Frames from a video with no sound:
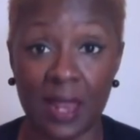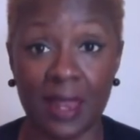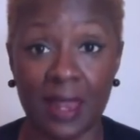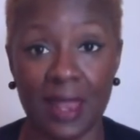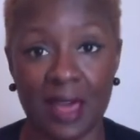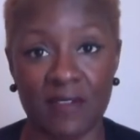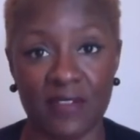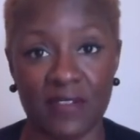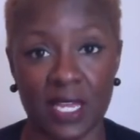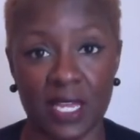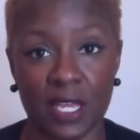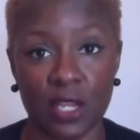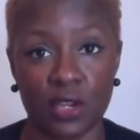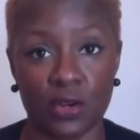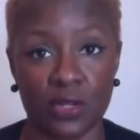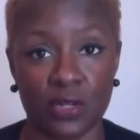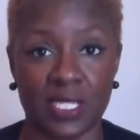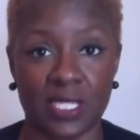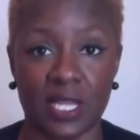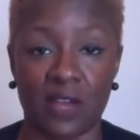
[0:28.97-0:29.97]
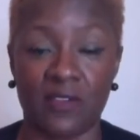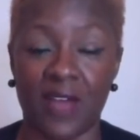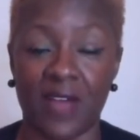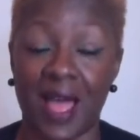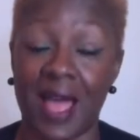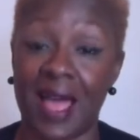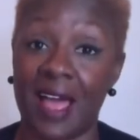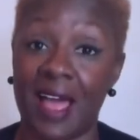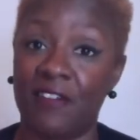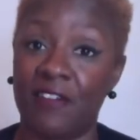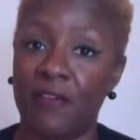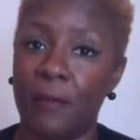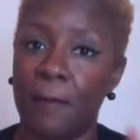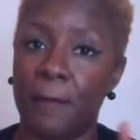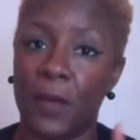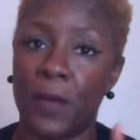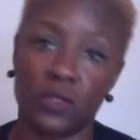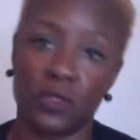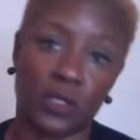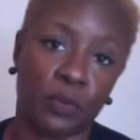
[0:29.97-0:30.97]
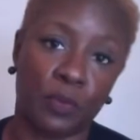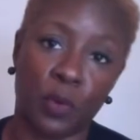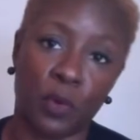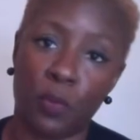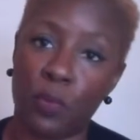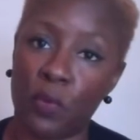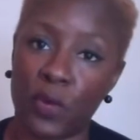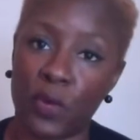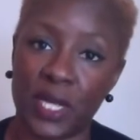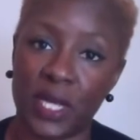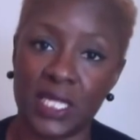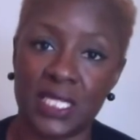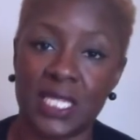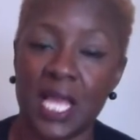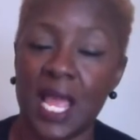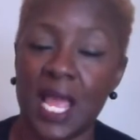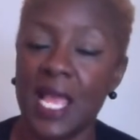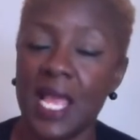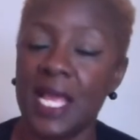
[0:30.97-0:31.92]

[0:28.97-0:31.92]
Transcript: loving yourself. I have multiple points.